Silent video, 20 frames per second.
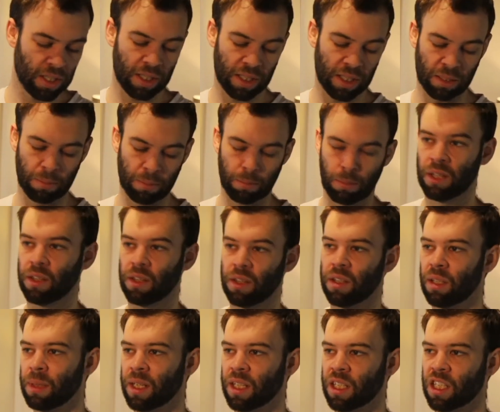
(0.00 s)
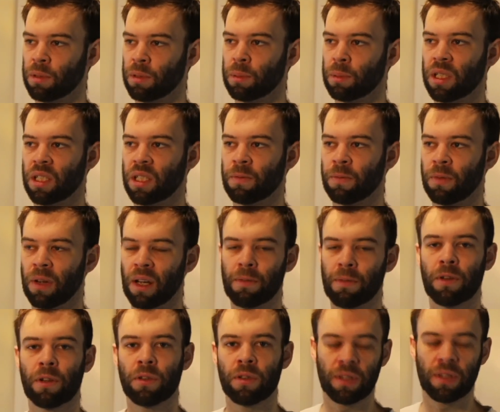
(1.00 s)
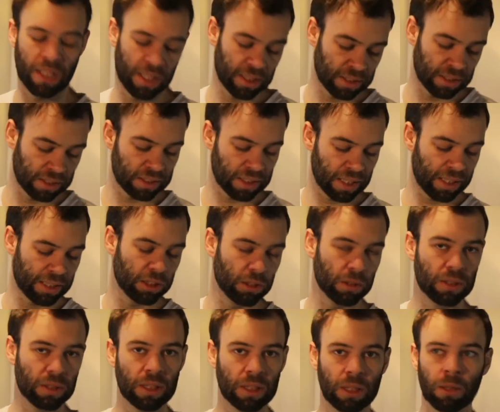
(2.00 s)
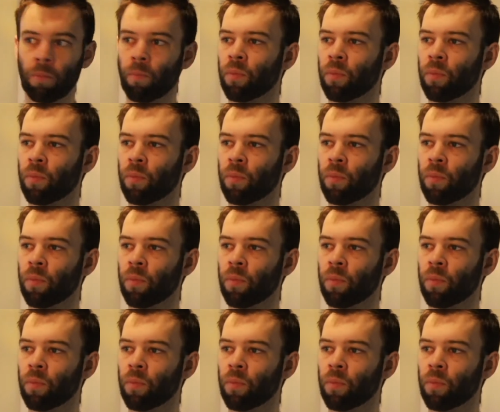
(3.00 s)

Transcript: and the monthly maximum is 500,000 AUD.